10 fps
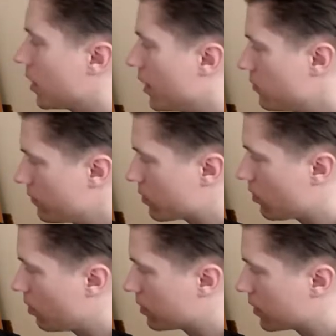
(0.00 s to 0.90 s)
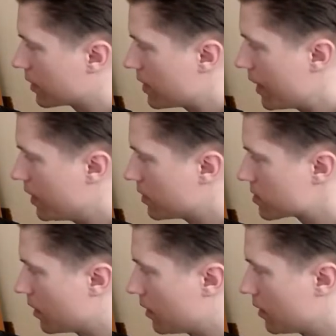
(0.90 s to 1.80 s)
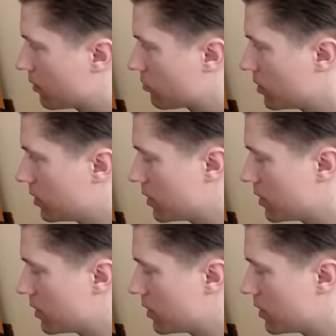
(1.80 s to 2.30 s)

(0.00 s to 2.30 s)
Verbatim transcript: Have you ever thought that Canadians are not really